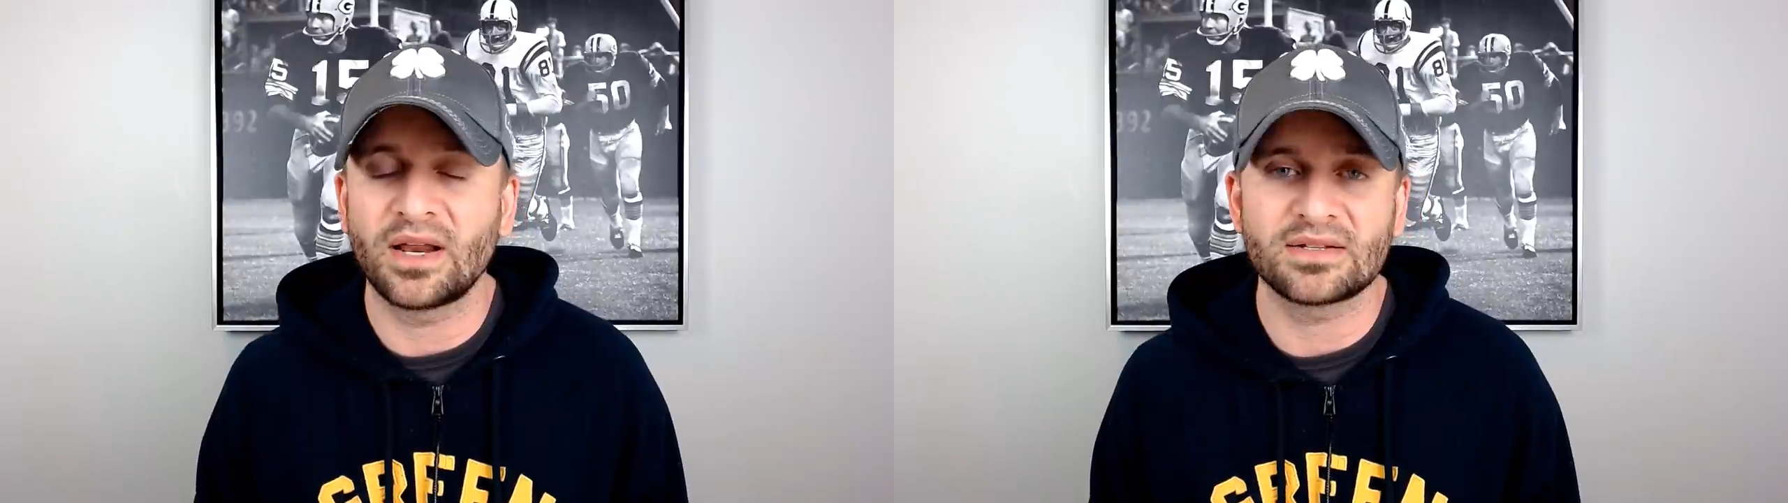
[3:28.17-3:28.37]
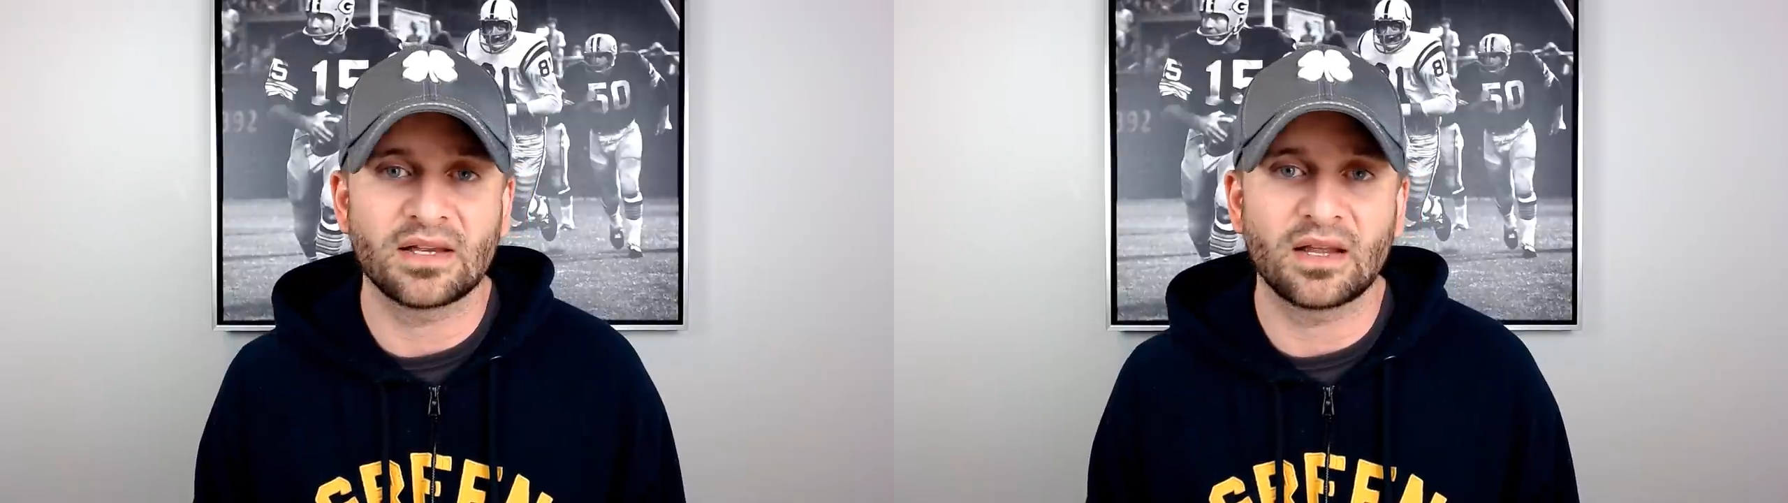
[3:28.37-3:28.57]

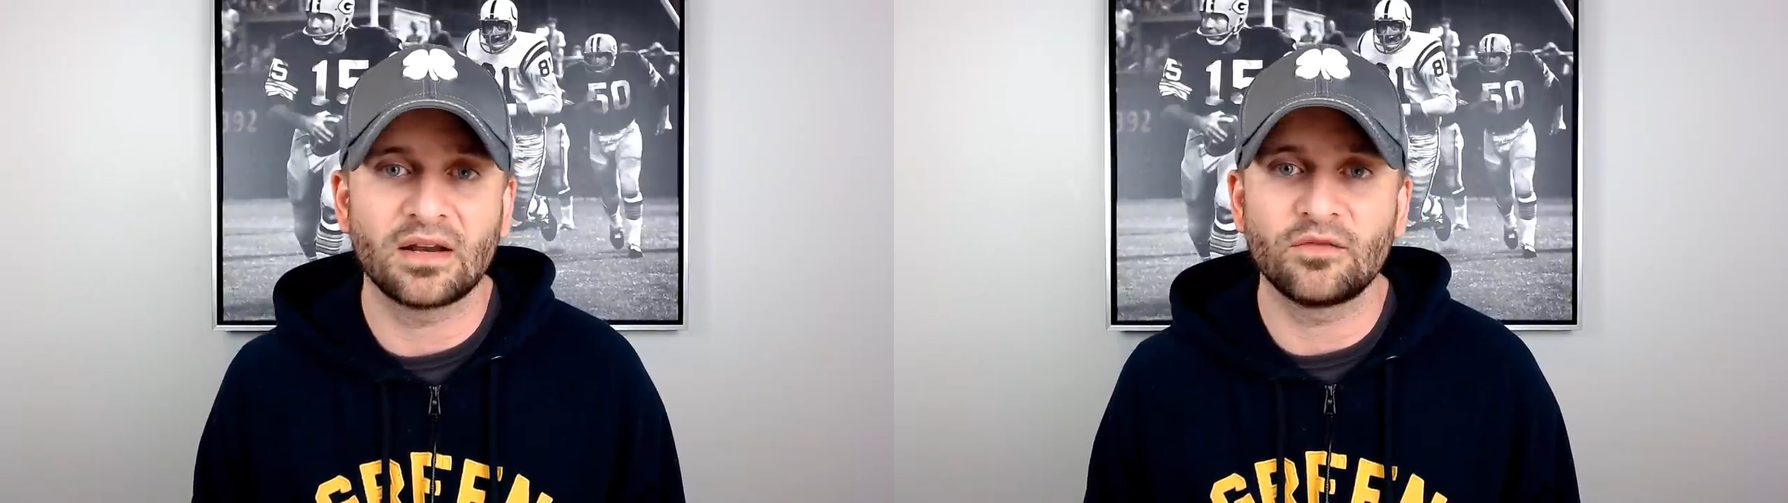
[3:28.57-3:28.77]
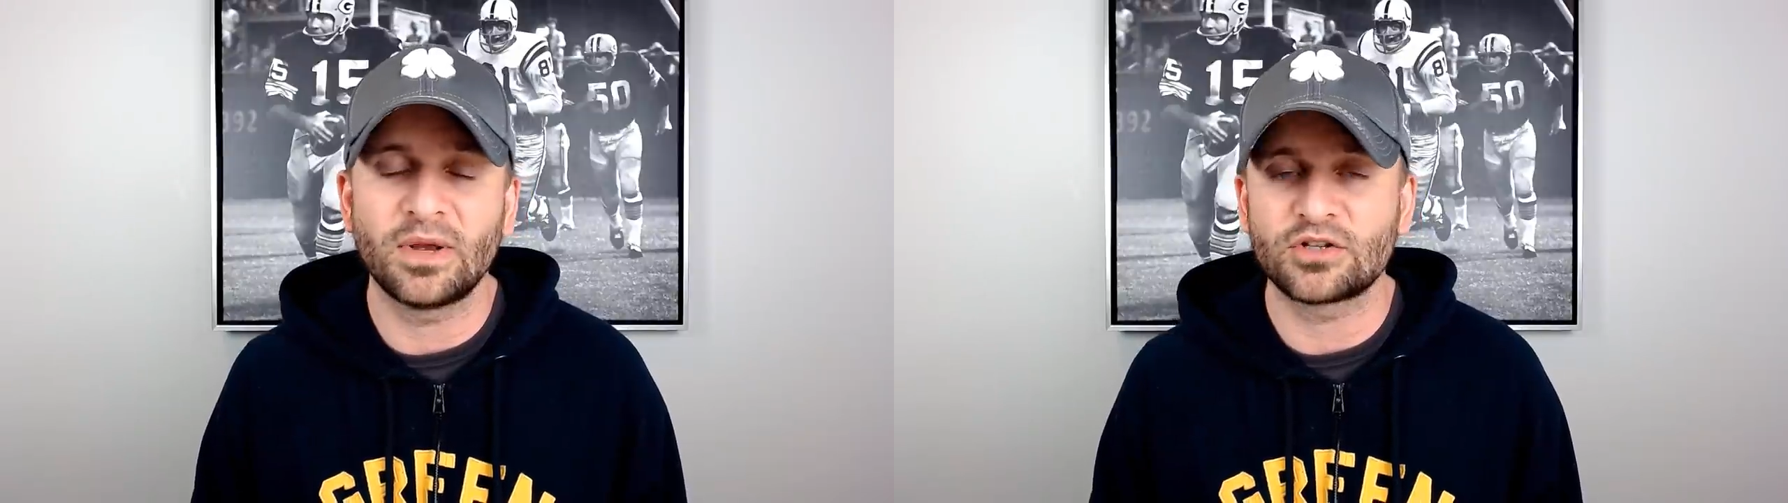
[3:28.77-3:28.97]
and as I
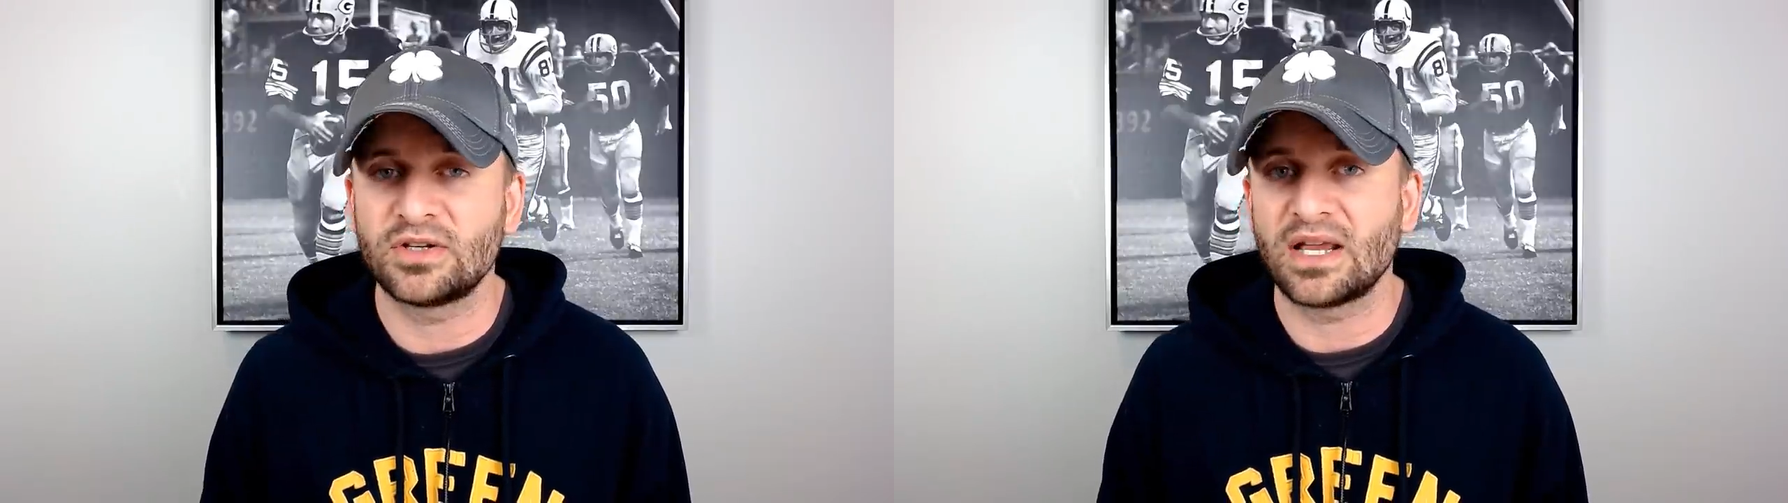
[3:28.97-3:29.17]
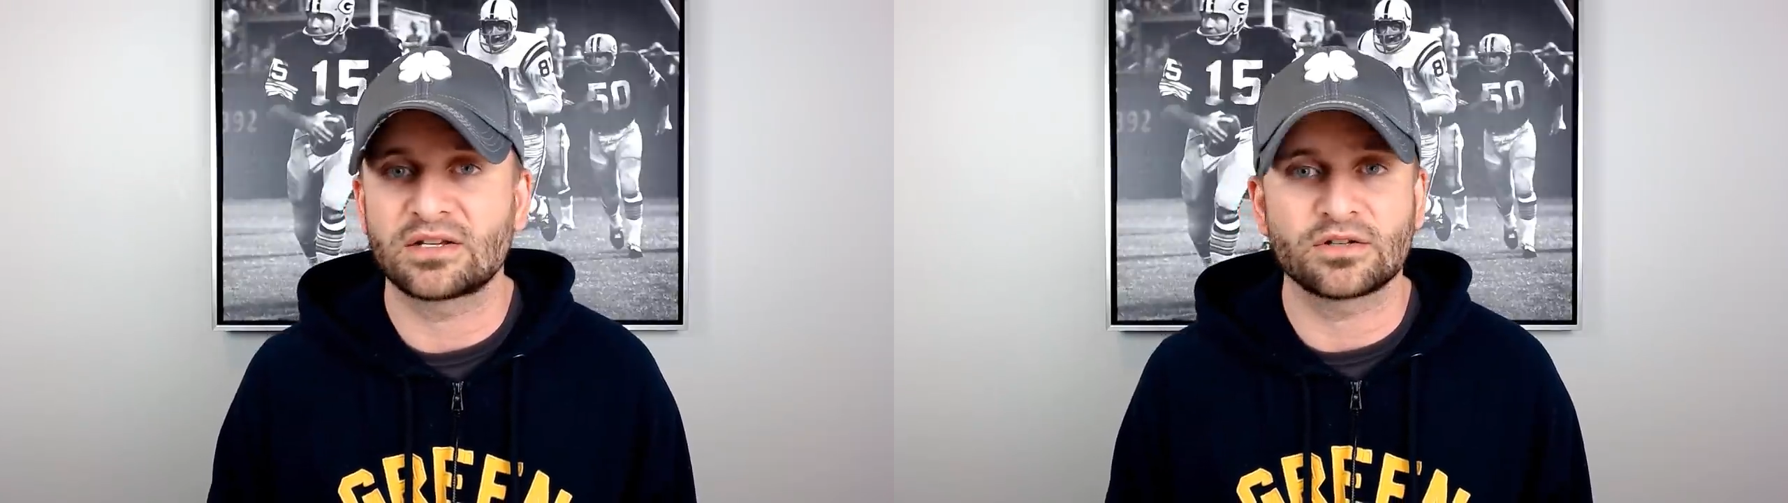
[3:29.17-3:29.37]
kind of
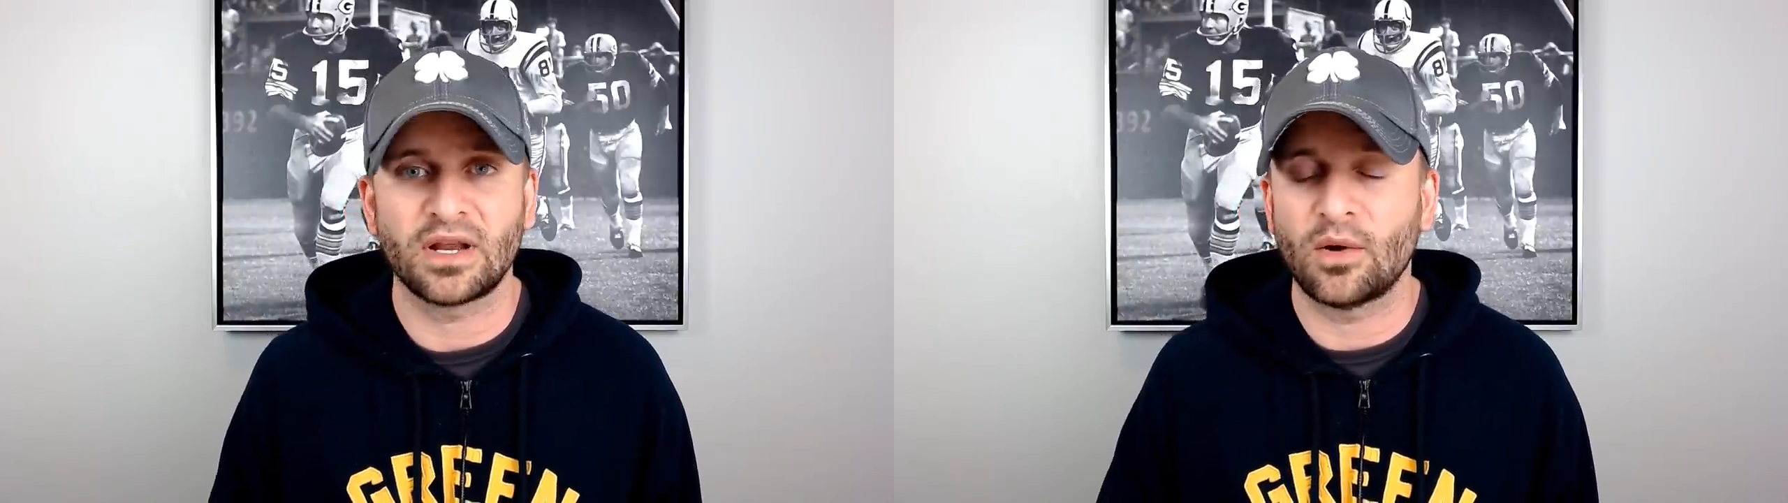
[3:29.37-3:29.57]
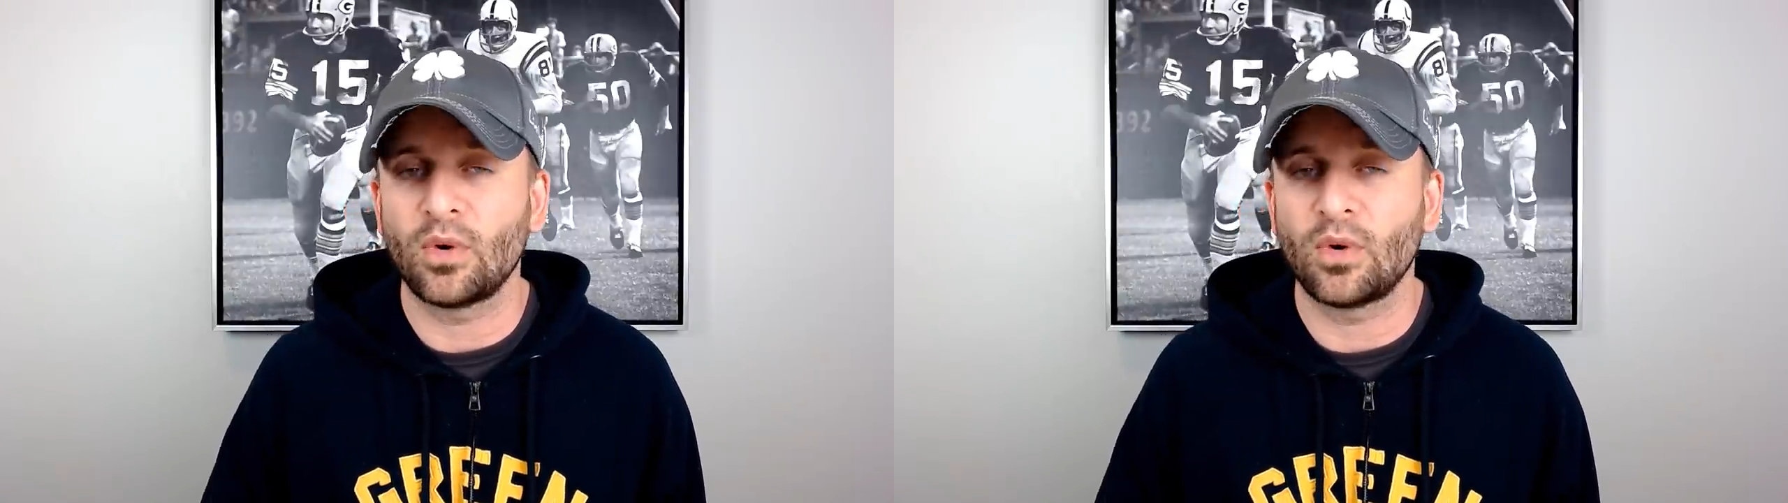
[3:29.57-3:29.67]
mentioned yesterday,